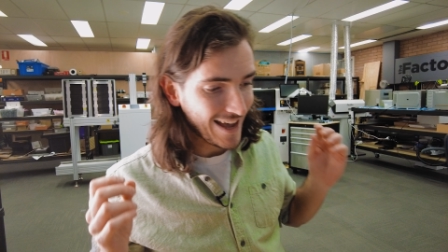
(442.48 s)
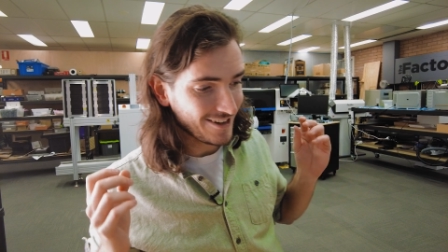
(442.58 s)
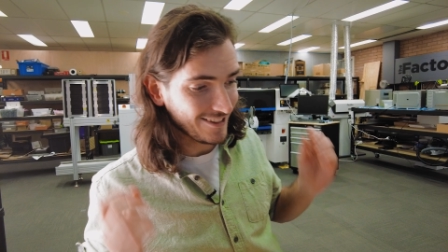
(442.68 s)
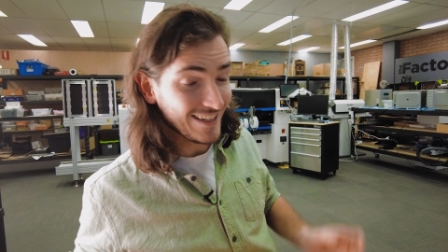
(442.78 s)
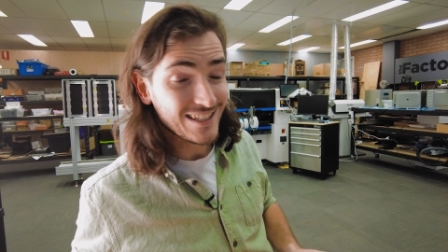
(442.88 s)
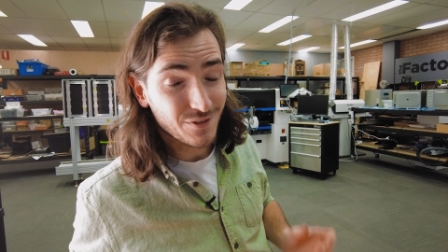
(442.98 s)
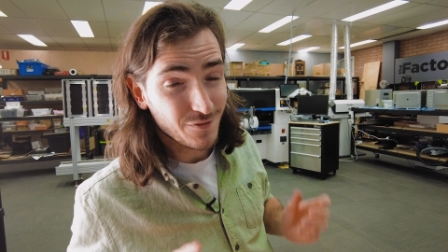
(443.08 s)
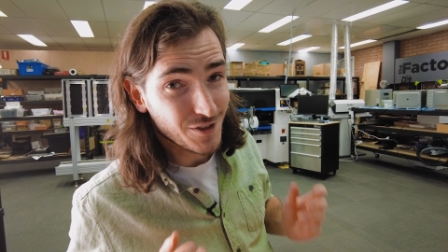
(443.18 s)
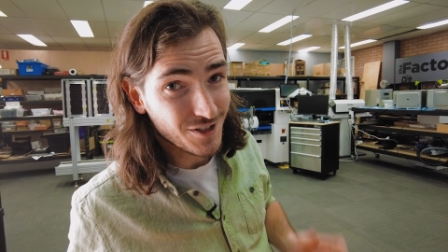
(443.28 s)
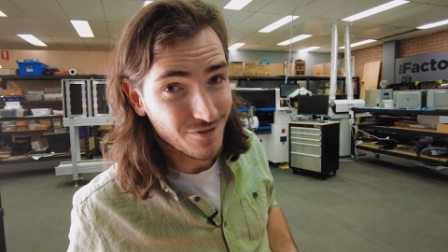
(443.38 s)
And at least
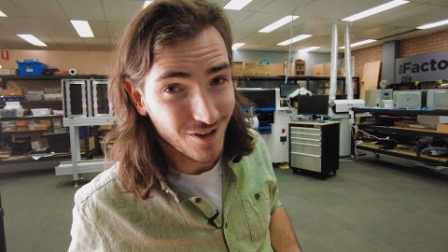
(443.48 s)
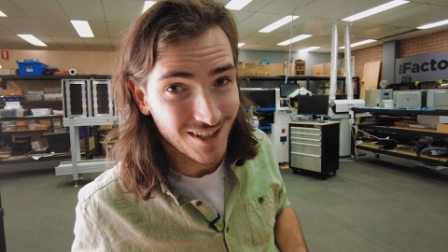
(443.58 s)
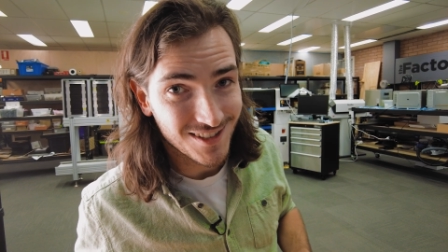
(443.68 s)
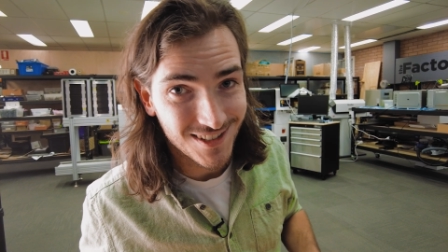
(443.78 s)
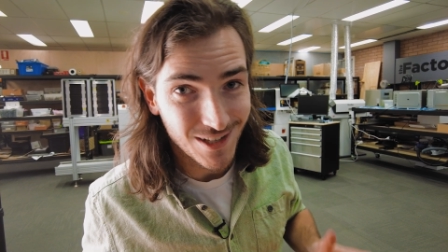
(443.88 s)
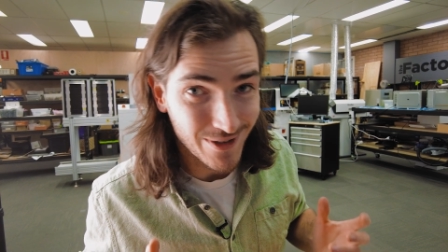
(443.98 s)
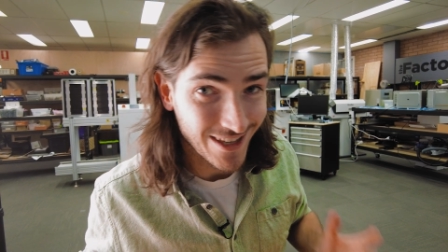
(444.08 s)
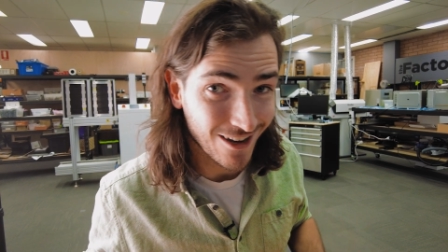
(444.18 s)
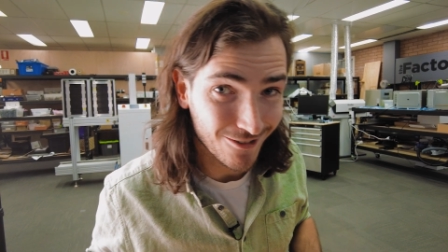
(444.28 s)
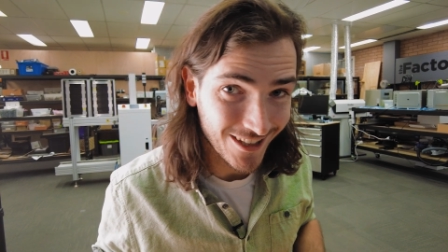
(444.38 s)
for the devices that we
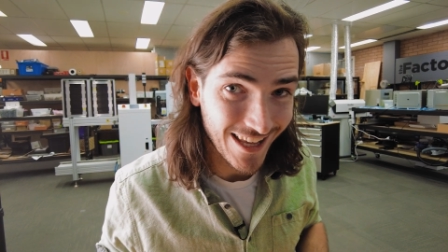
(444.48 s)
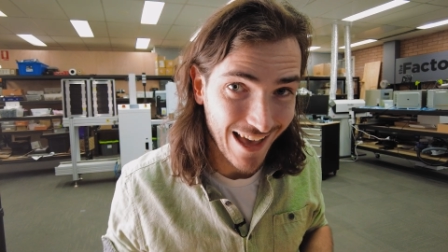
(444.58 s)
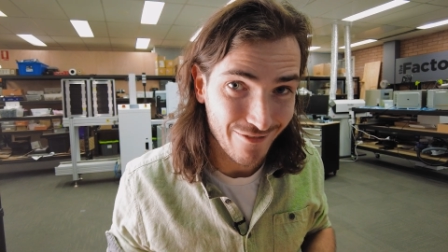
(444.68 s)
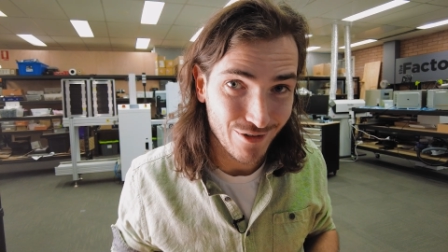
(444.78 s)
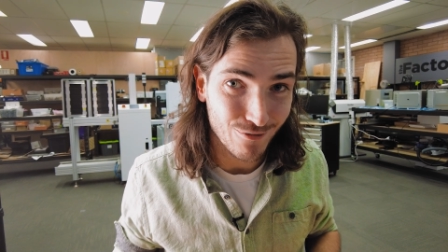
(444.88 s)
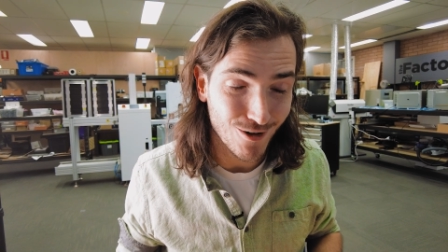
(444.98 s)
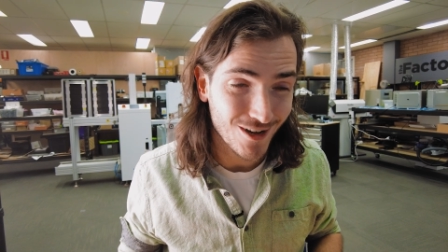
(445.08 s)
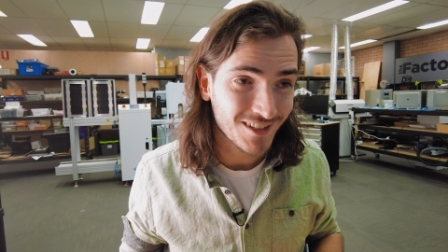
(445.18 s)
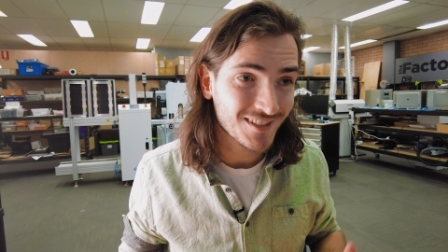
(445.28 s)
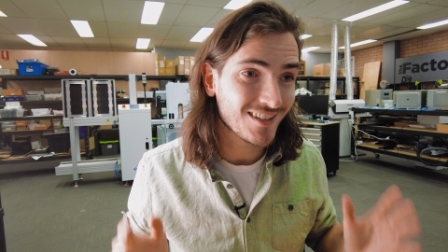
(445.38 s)
currently have in
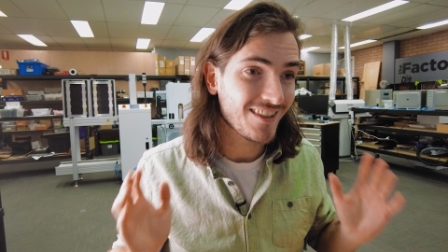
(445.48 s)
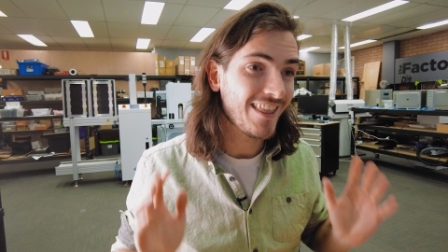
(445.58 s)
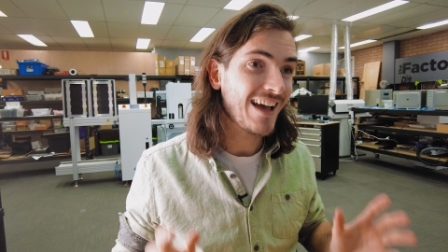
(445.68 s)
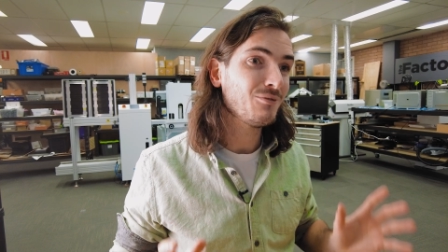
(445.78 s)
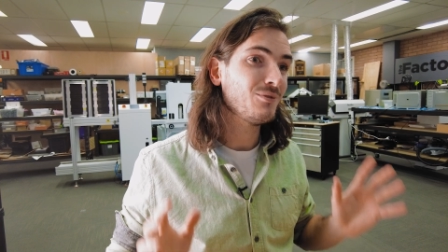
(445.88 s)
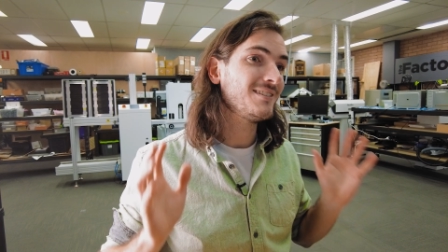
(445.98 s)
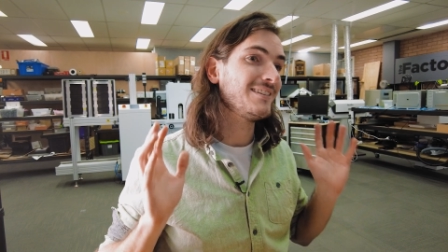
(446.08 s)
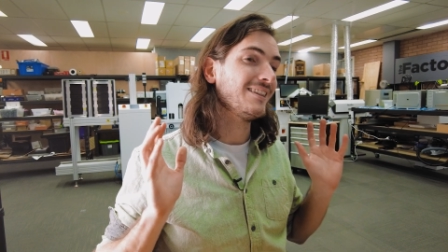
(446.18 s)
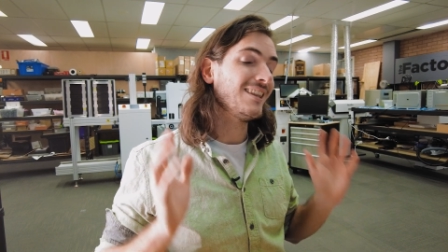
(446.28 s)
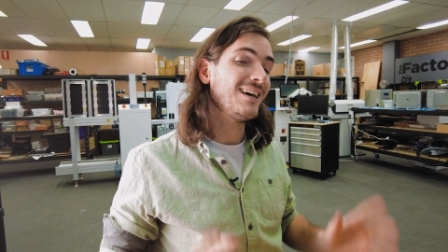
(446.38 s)
works, that was
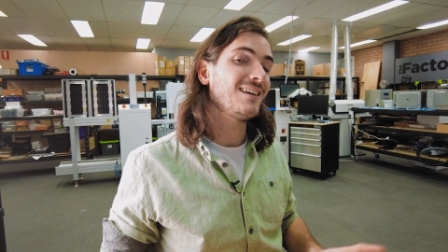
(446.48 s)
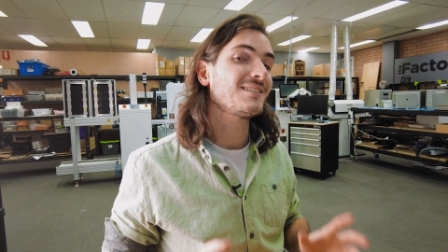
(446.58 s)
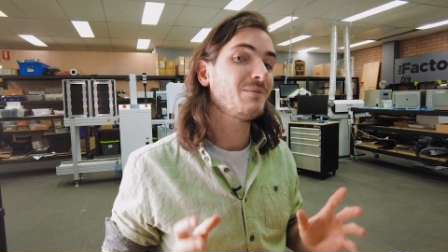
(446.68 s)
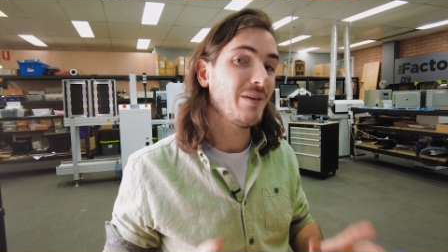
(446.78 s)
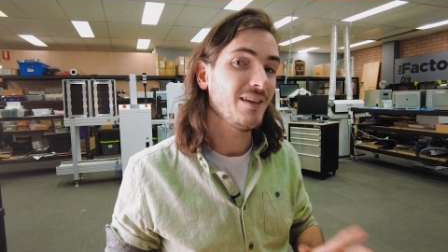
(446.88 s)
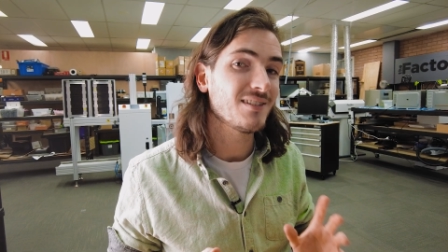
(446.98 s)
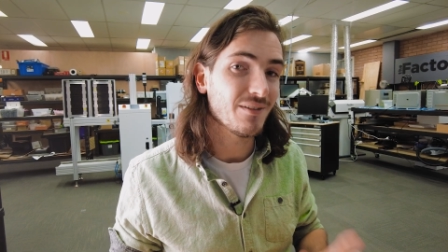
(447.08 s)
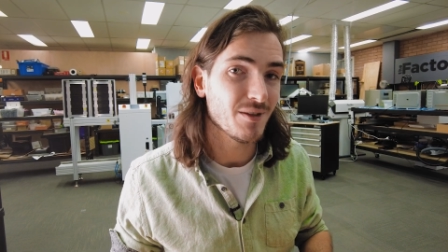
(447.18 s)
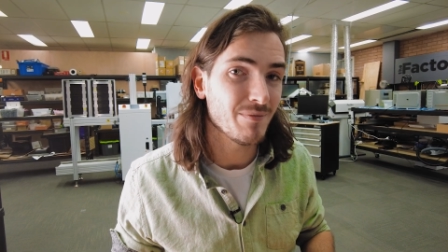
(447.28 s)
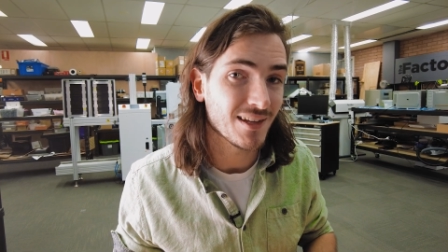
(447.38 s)
the last piece
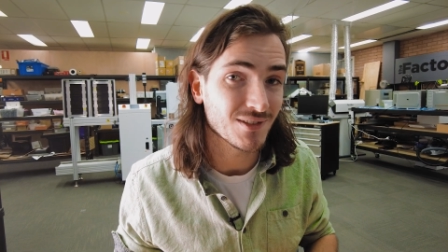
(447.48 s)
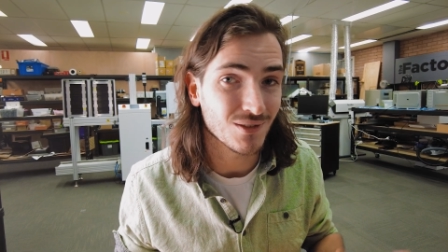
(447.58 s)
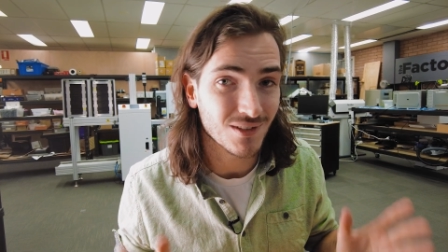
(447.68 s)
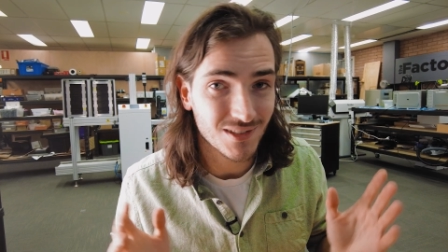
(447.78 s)
of the puzzle.